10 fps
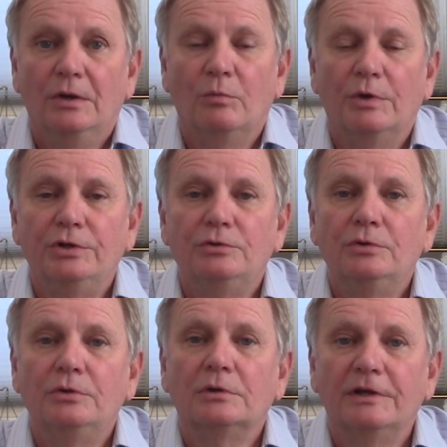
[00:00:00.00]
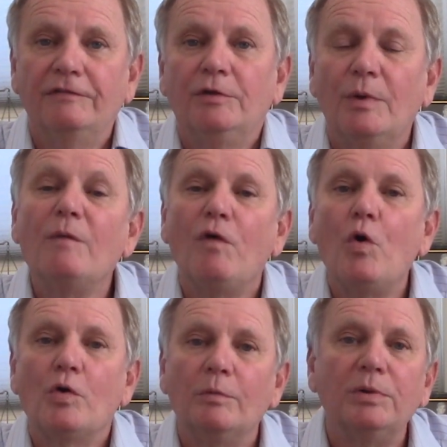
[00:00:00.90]
When you do your living
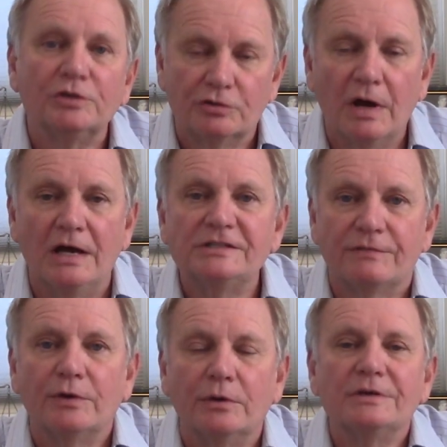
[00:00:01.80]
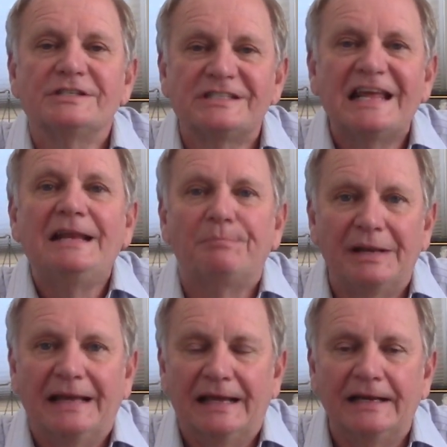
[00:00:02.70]
revocable trust for your estate
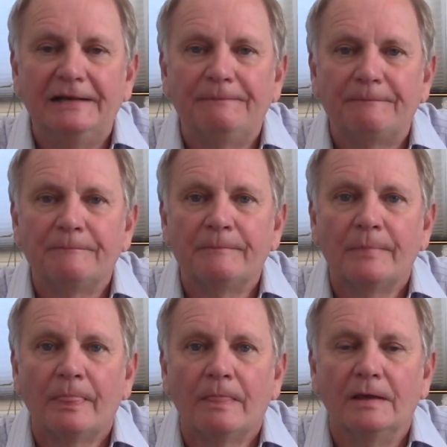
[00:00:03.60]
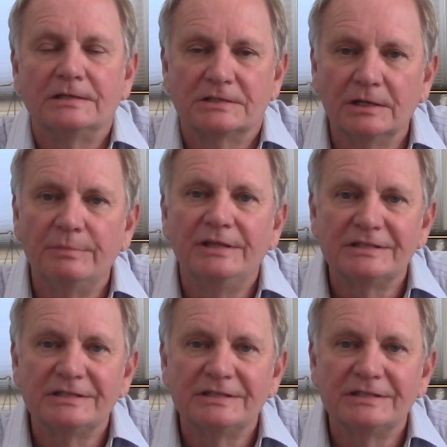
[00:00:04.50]
planning, it's going to be the